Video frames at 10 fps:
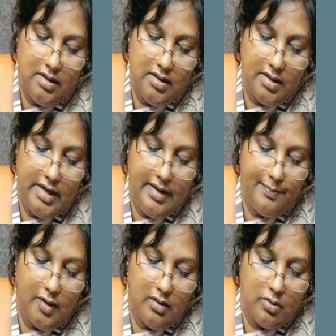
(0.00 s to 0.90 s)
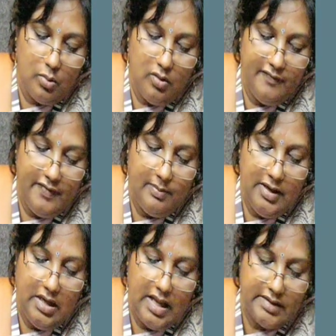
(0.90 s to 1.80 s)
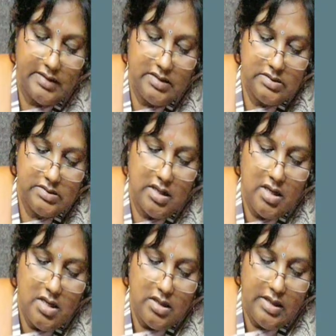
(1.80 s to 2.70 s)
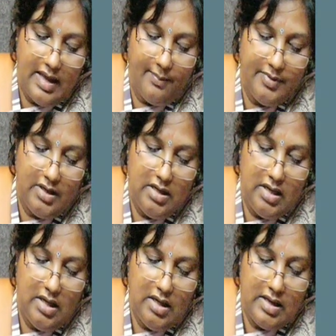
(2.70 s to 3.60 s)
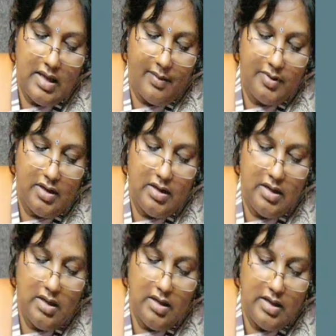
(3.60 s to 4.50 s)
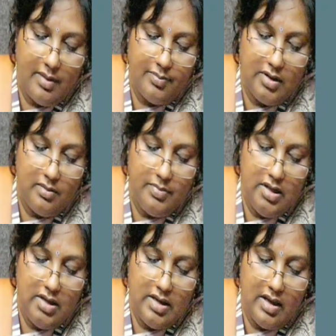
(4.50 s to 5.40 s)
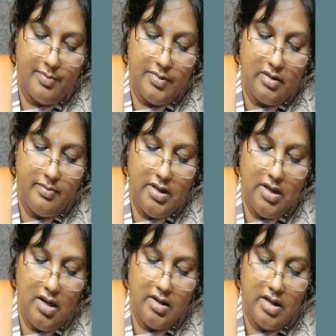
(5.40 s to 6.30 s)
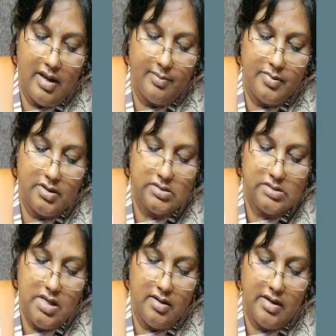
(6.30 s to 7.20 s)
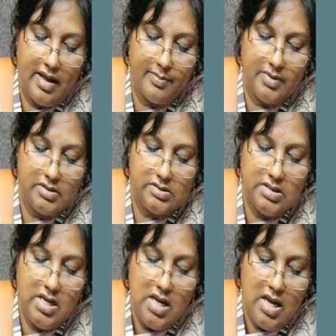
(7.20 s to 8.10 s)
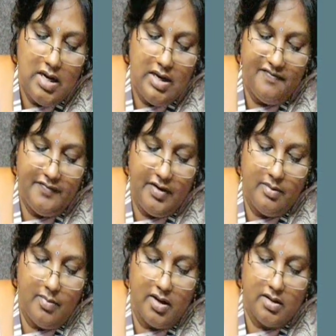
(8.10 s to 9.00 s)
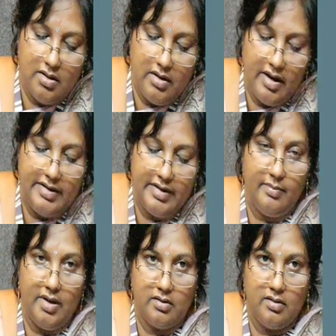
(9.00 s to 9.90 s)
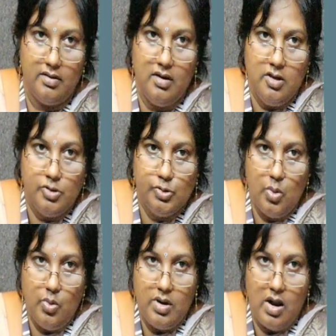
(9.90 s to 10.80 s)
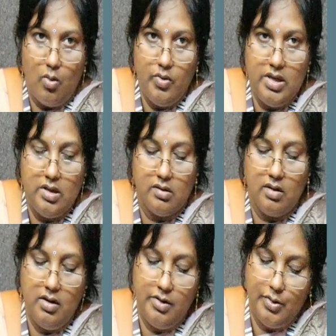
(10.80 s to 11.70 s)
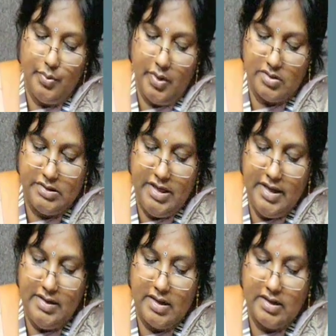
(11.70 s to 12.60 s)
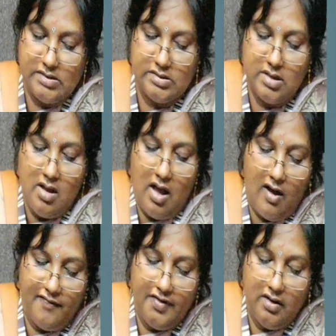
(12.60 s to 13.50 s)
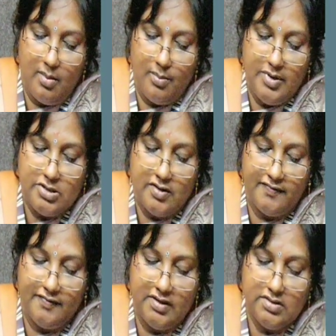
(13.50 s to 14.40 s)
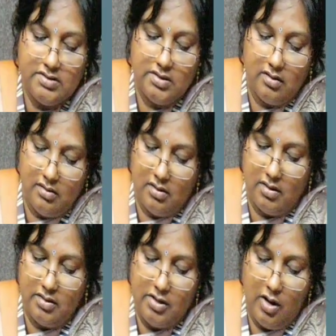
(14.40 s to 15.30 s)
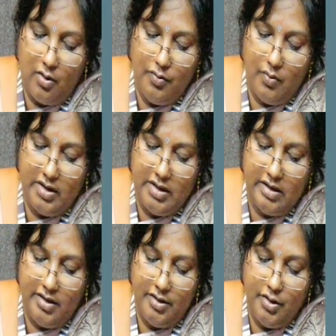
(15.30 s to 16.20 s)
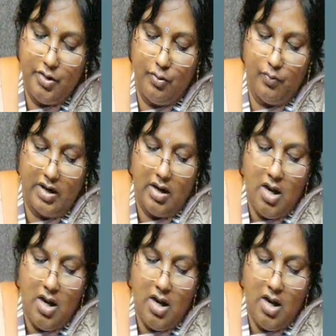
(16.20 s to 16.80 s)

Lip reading: the tape control will be like this: capital A, capital A, capital B, capital B, and capital C, and capital C, left hand marker, right hand marker. So now here you are seeing this. After completion of this, now you are here in Q1.